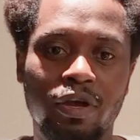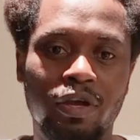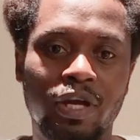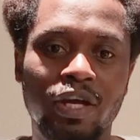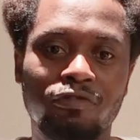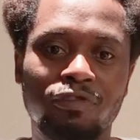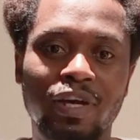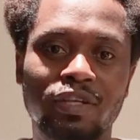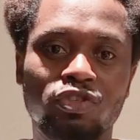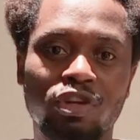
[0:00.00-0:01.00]
kind of
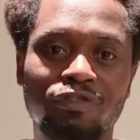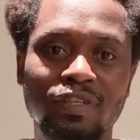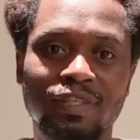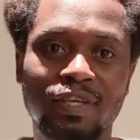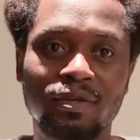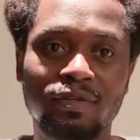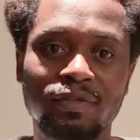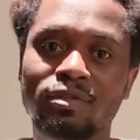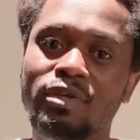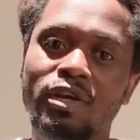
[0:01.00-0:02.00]
like a driving
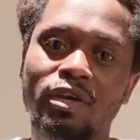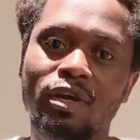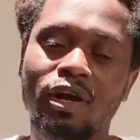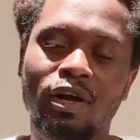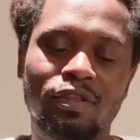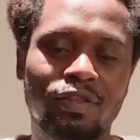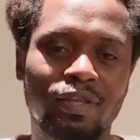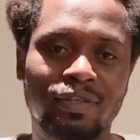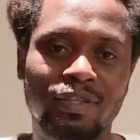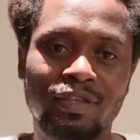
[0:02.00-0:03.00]
skills, and
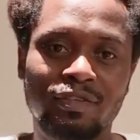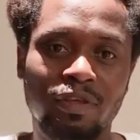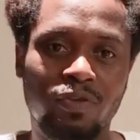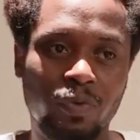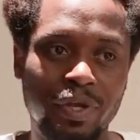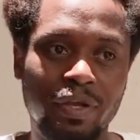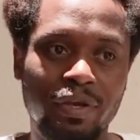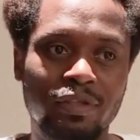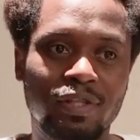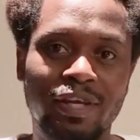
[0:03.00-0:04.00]
test 3
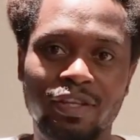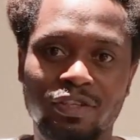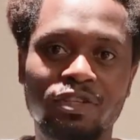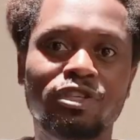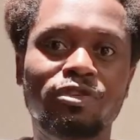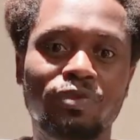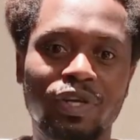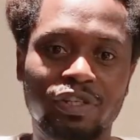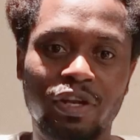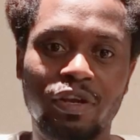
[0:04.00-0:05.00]
it's like a
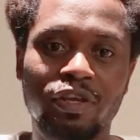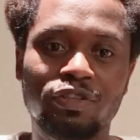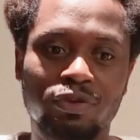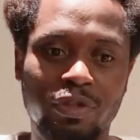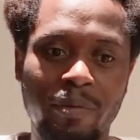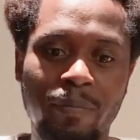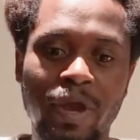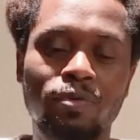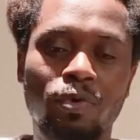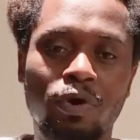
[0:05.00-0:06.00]
circulation into the
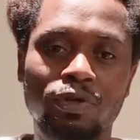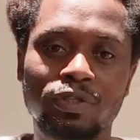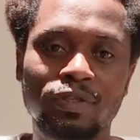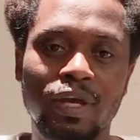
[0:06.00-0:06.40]
main road,